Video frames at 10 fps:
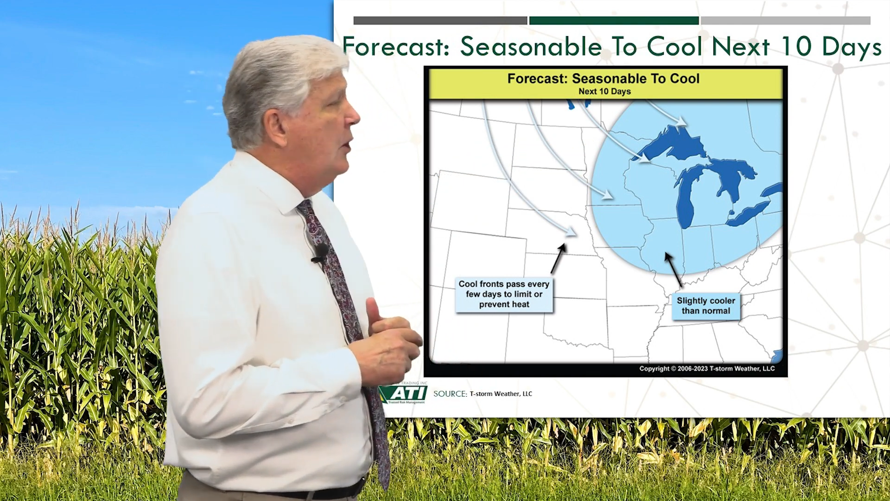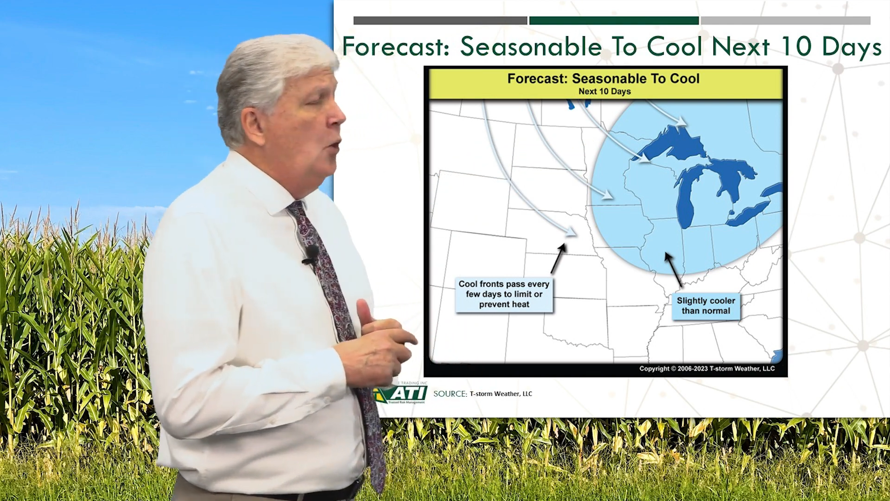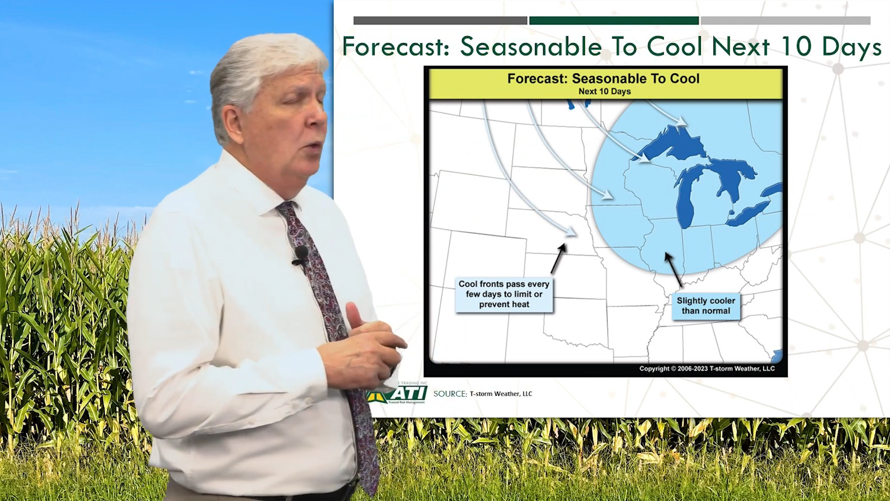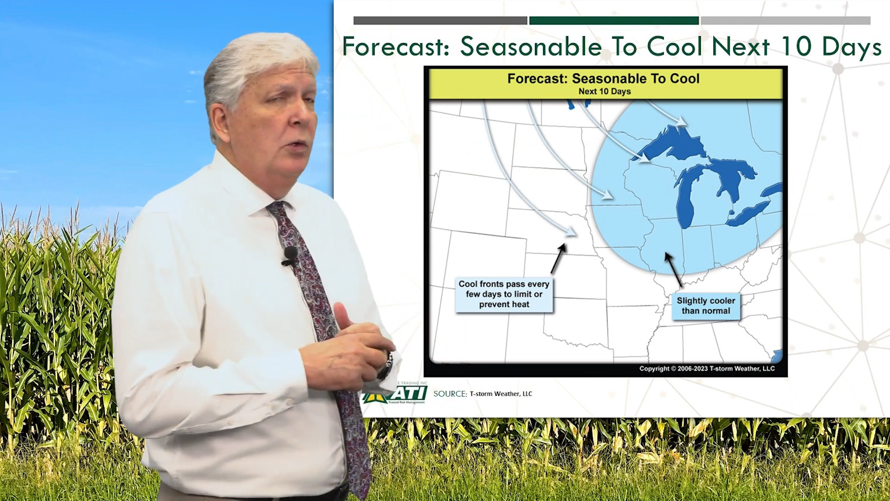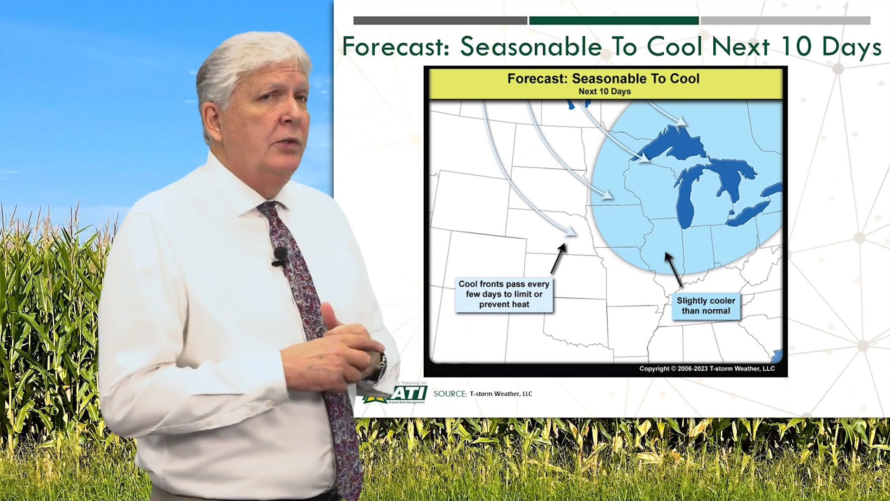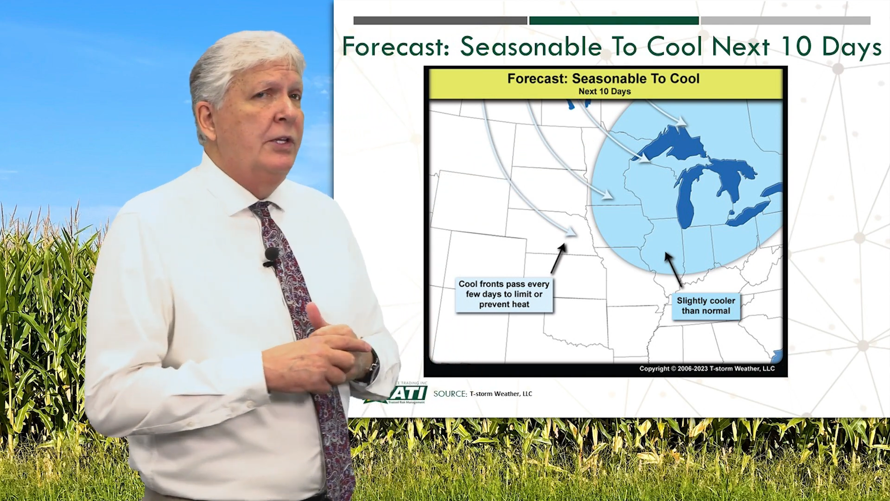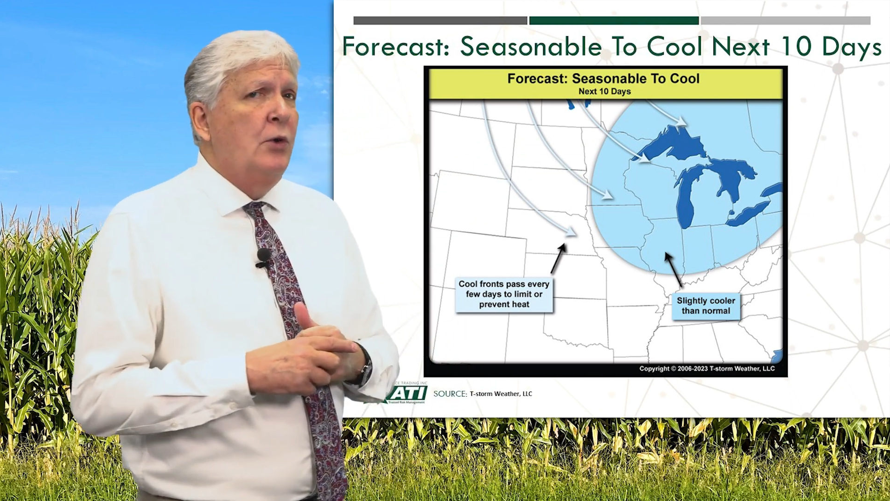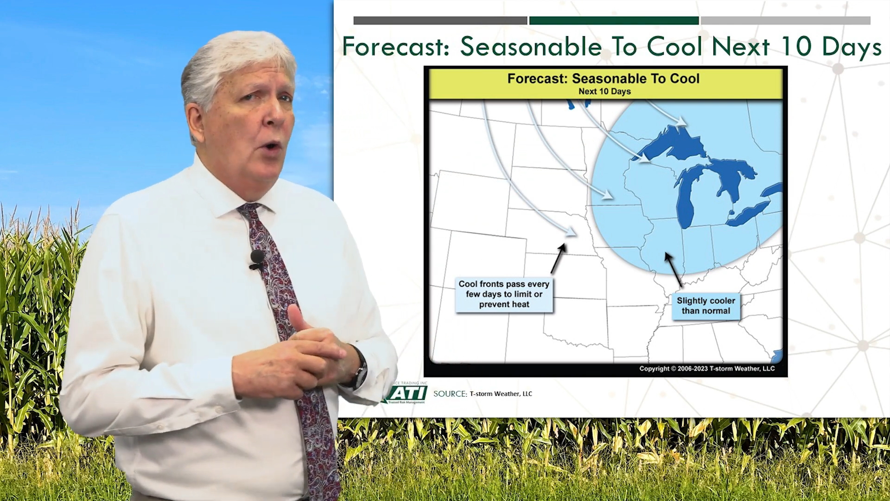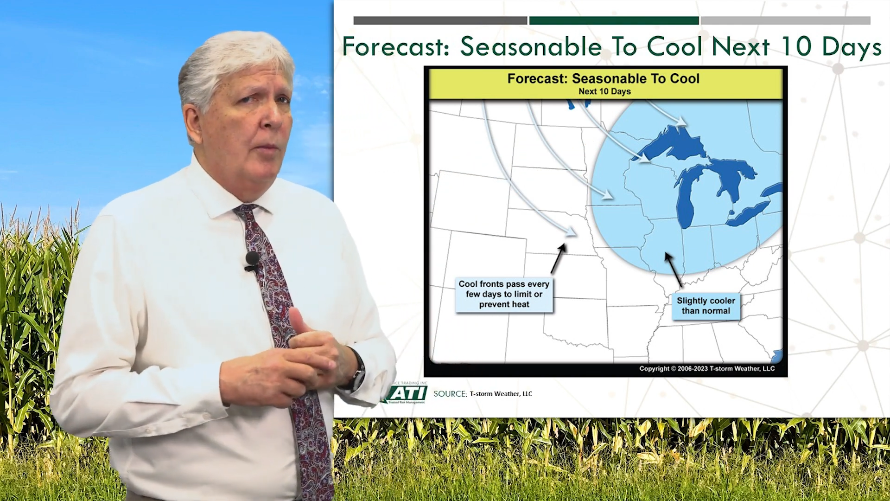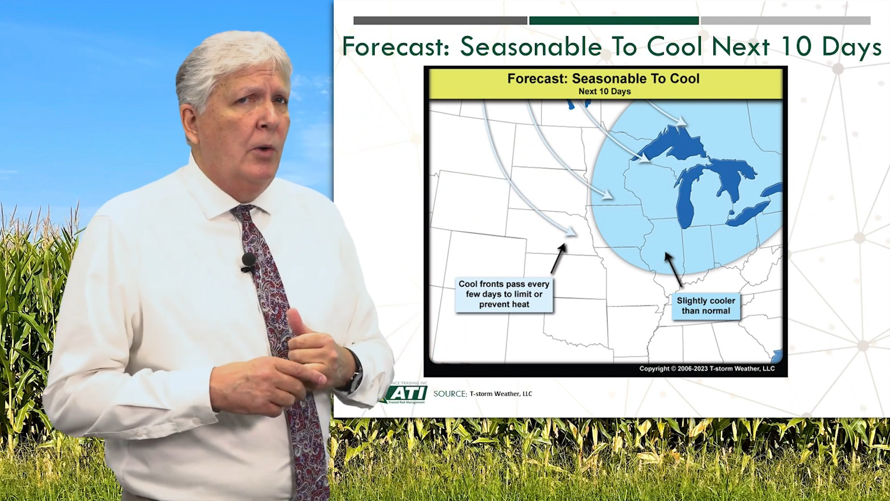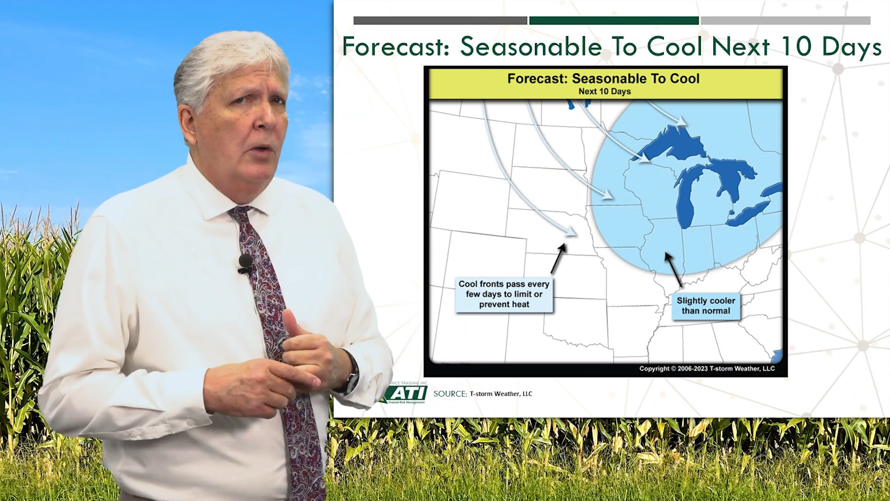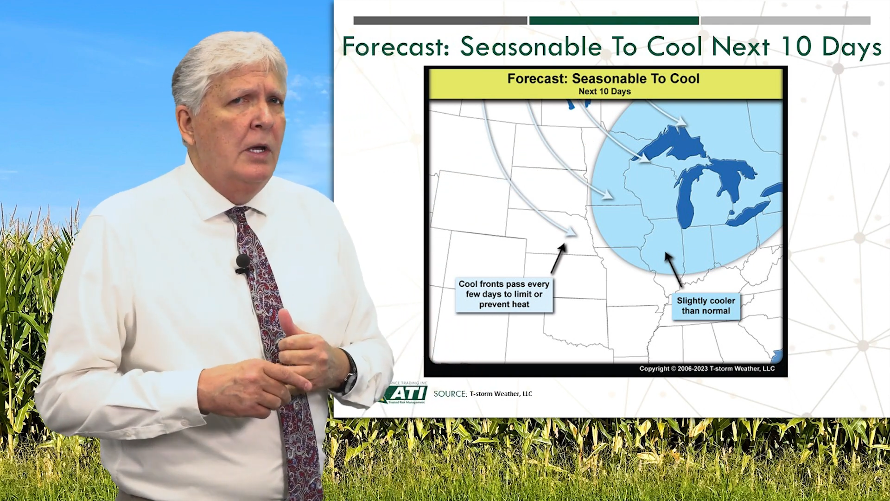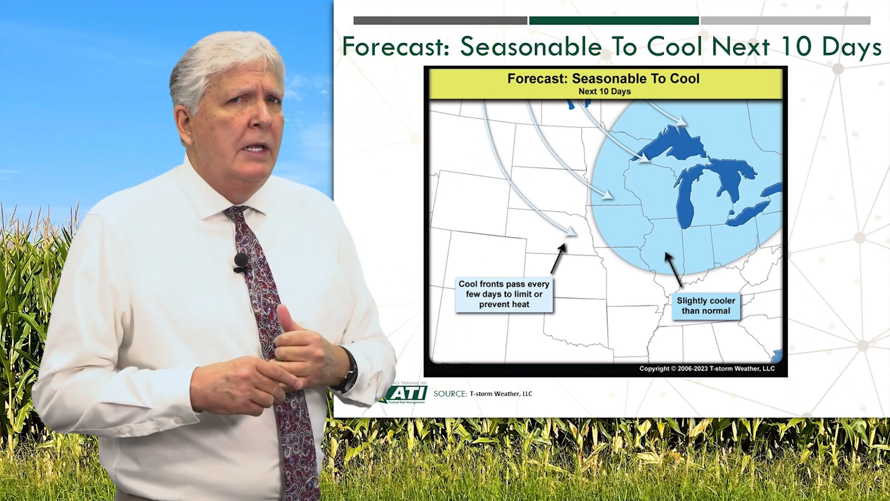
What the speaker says: cooler than normal.